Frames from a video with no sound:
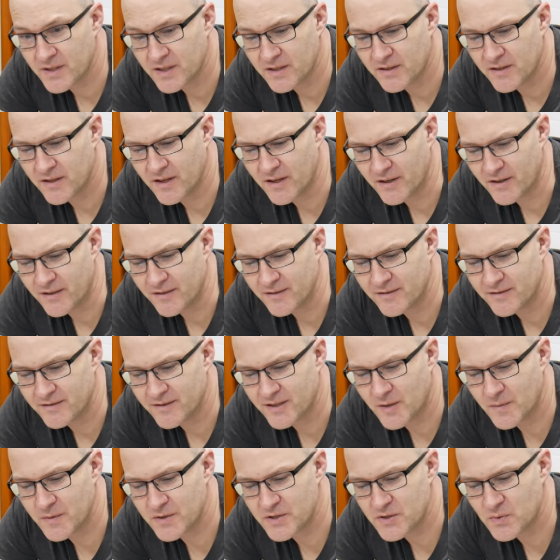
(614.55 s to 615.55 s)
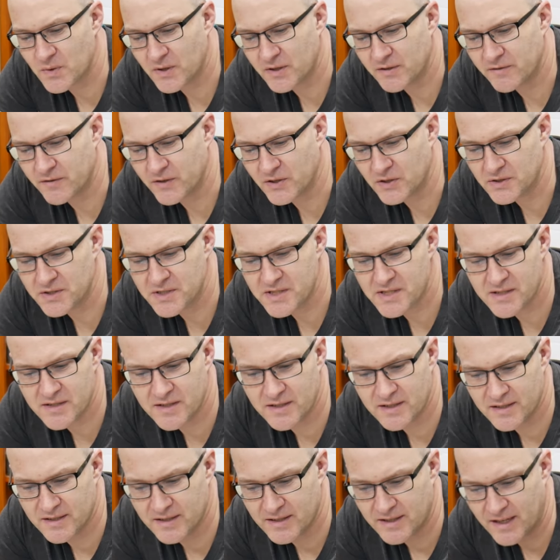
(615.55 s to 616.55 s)
No, common 12 volts,
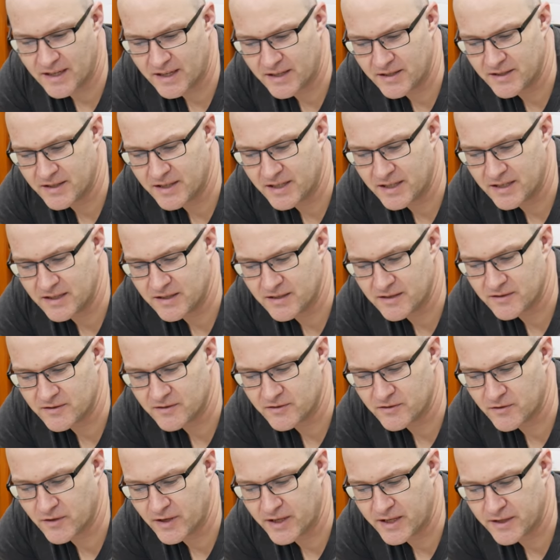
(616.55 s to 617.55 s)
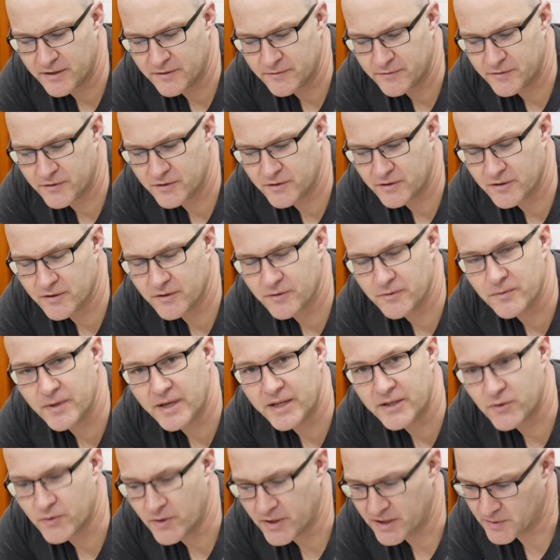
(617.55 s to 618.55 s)
and then ground for
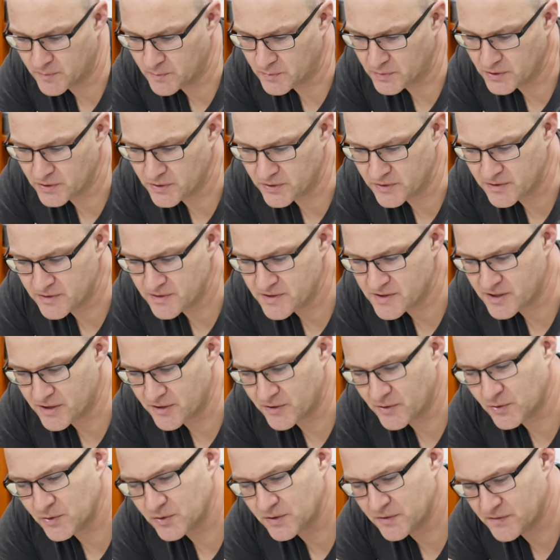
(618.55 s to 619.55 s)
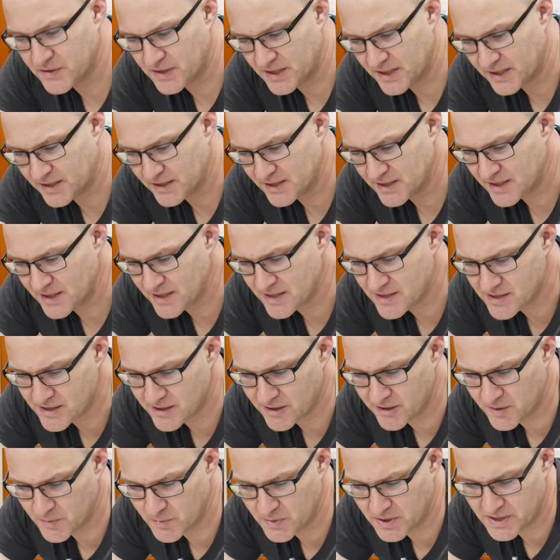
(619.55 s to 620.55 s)
red, green, and blue. So all of the LEDs are
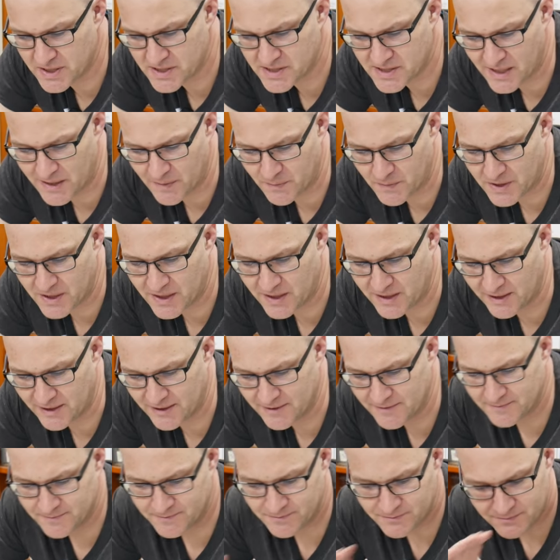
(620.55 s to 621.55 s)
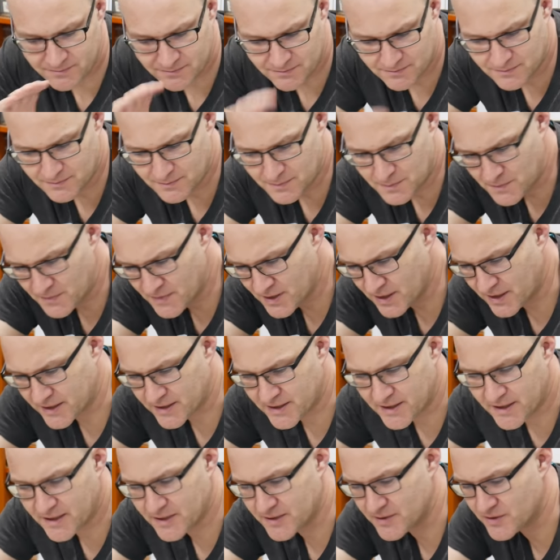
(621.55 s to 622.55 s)
going to be the same color. I
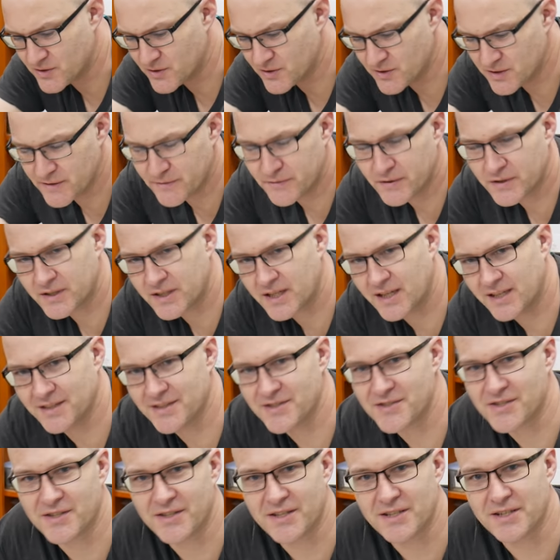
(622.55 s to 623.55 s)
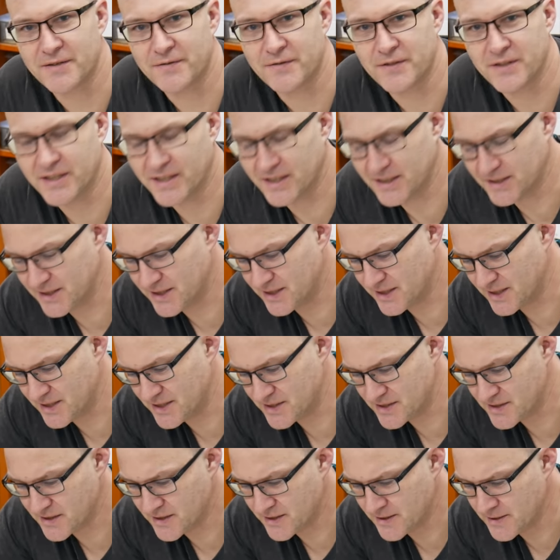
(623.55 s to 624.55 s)
can't do different colors on the different LEDs,